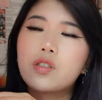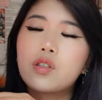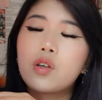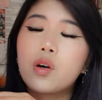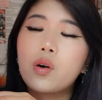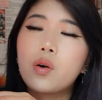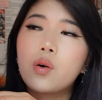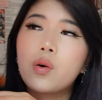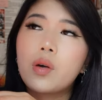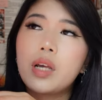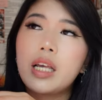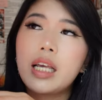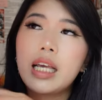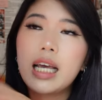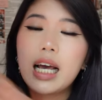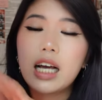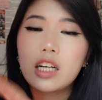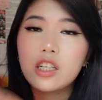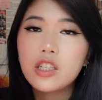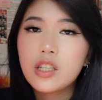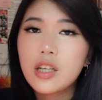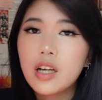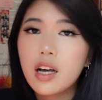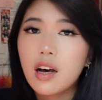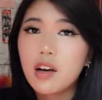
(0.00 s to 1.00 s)
So he
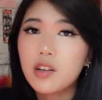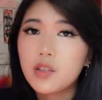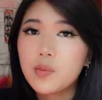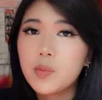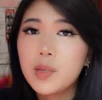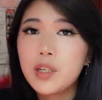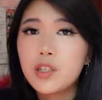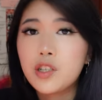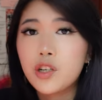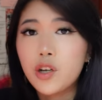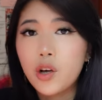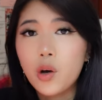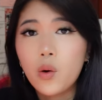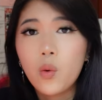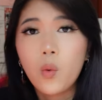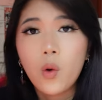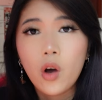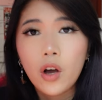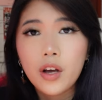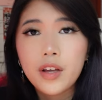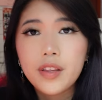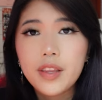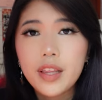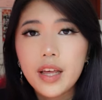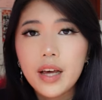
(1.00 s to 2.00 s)
actually asked me to go
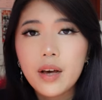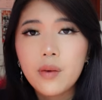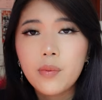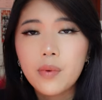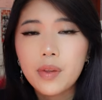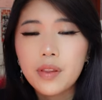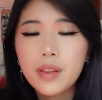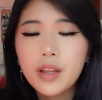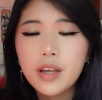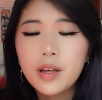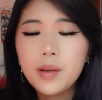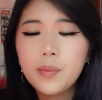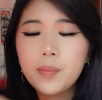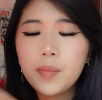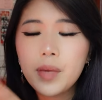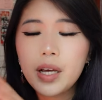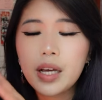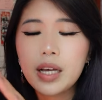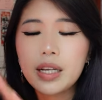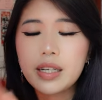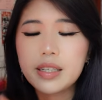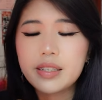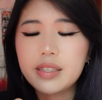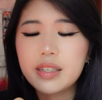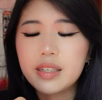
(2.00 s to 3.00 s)
work there with him
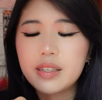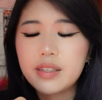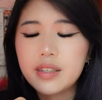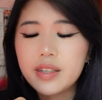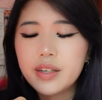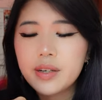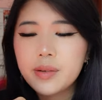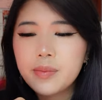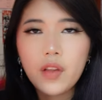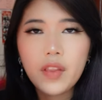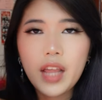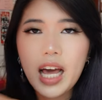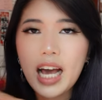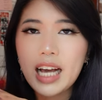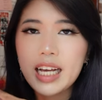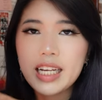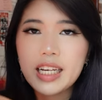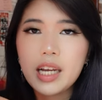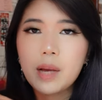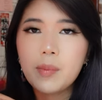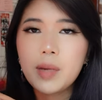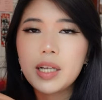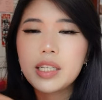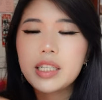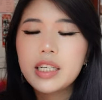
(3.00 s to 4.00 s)
and assist him on the
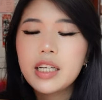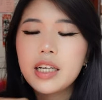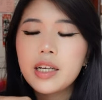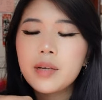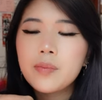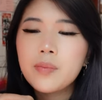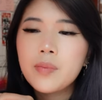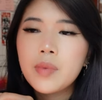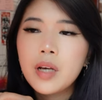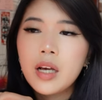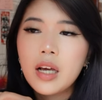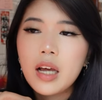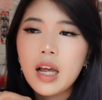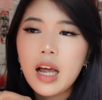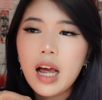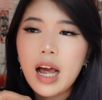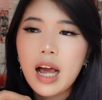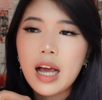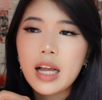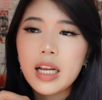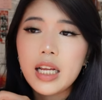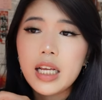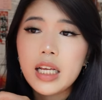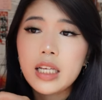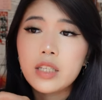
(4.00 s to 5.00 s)
academic team.
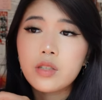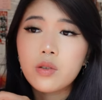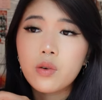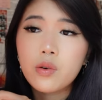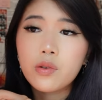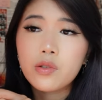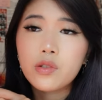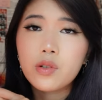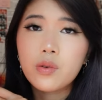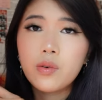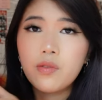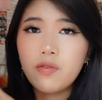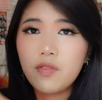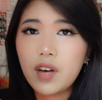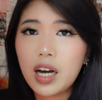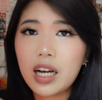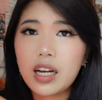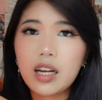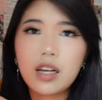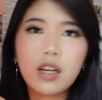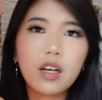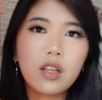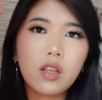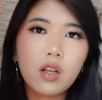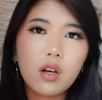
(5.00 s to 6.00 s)
And he's also
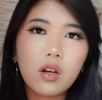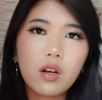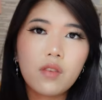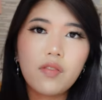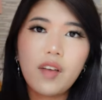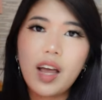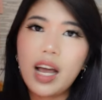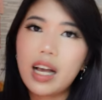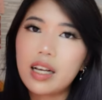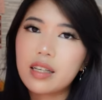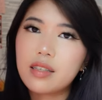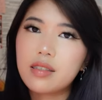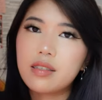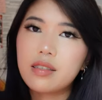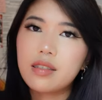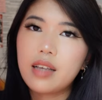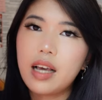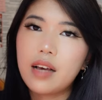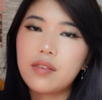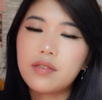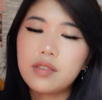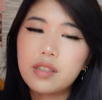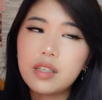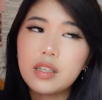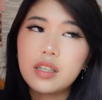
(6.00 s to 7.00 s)
invited a lot of
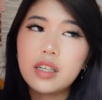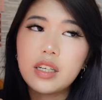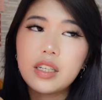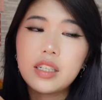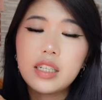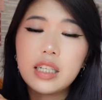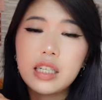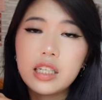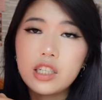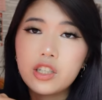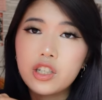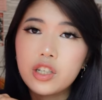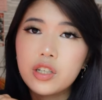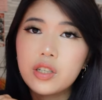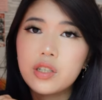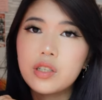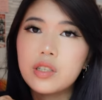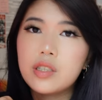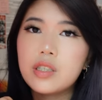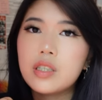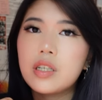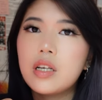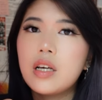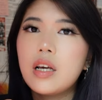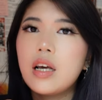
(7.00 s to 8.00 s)
ex-F Z D
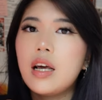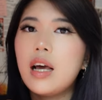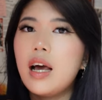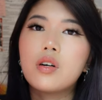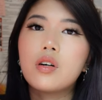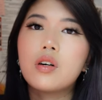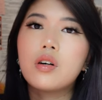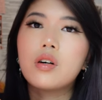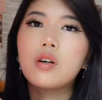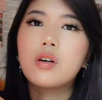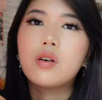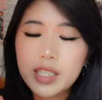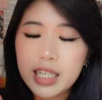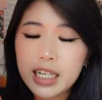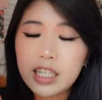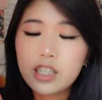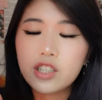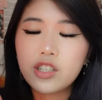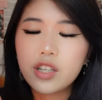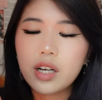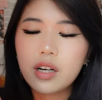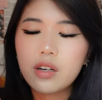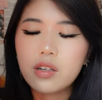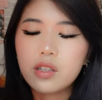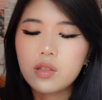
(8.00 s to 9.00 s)
teachers to
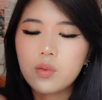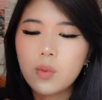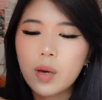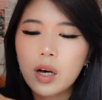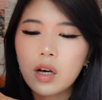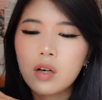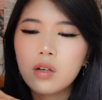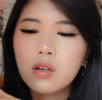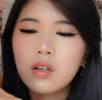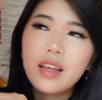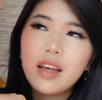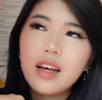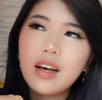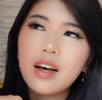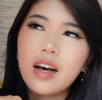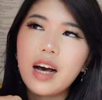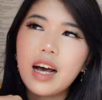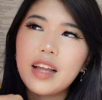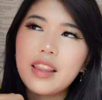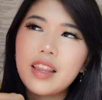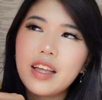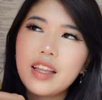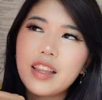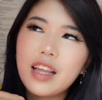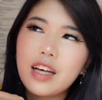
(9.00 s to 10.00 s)
teach there as well. Yeah,
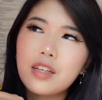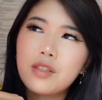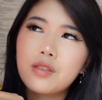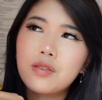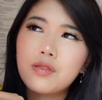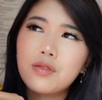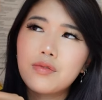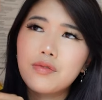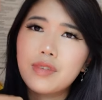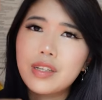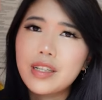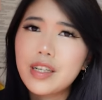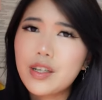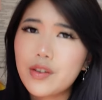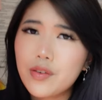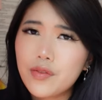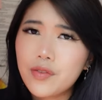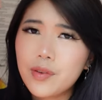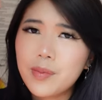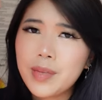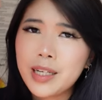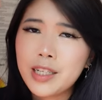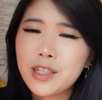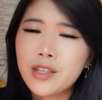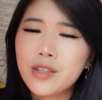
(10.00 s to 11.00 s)
I think that's really good
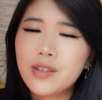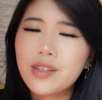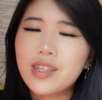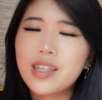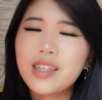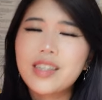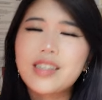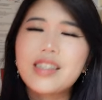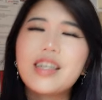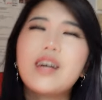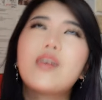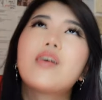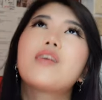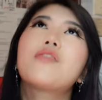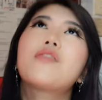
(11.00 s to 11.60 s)
for me too, because now